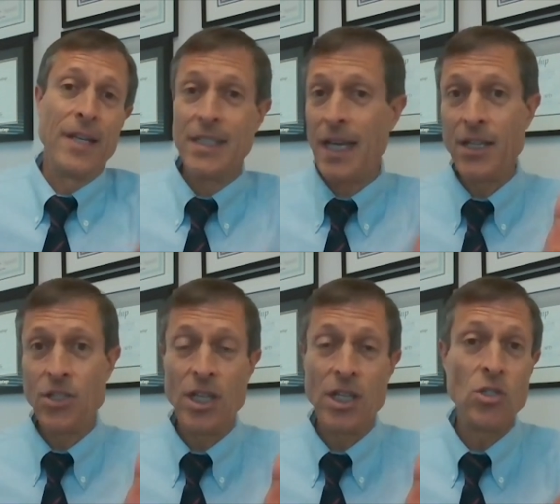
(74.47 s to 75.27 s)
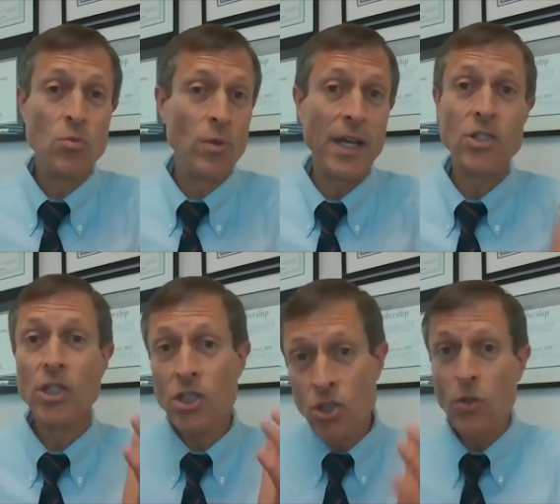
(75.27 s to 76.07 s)
a diet change will
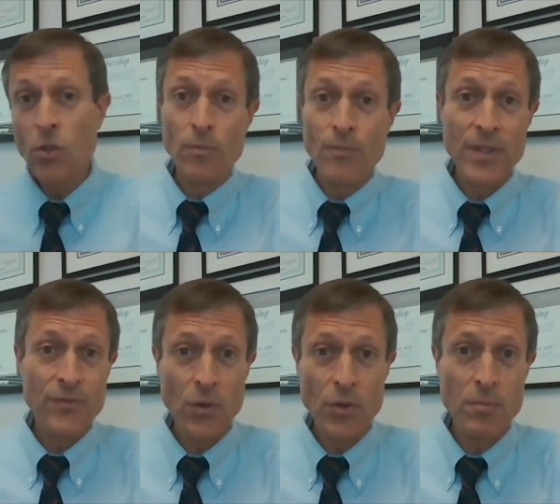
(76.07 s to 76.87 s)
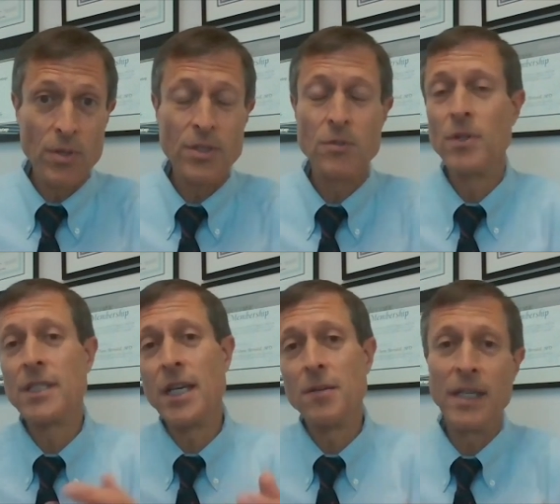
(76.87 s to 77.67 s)
actually do for a person
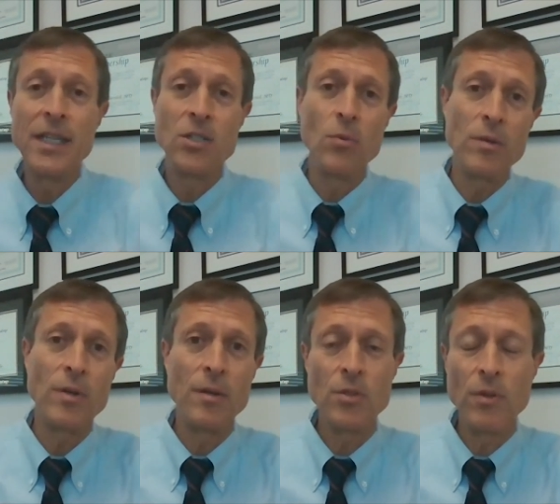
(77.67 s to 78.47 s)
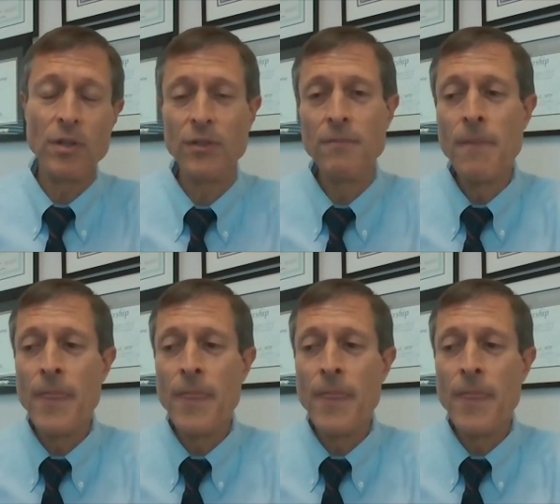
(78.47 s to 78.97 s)
with diabetes or weight problems or whatever.